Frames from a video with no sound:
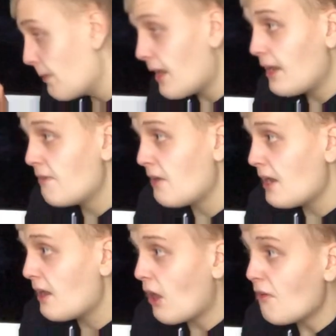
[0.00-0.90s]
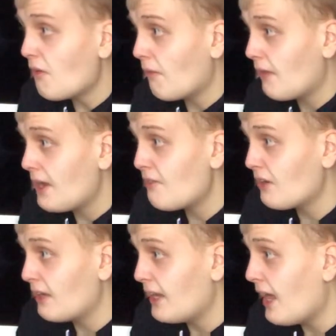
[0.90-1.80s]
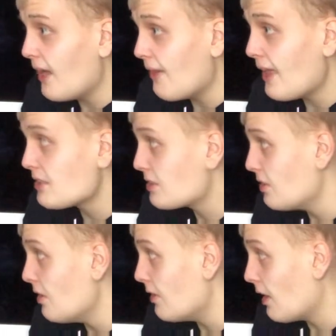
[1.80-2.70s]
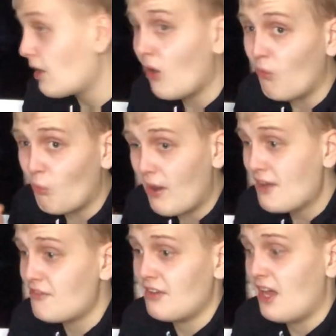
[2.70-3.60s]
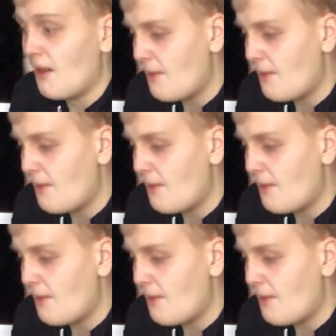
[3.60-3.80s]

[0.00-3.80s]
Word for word: but if, if other, even now, that's good. I can't wait for that.